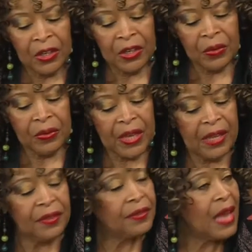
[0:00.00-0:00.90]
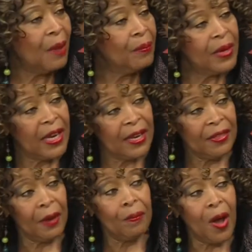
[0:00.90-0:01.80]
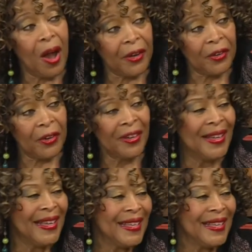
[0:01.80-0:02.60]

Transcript: you then stop being their partner.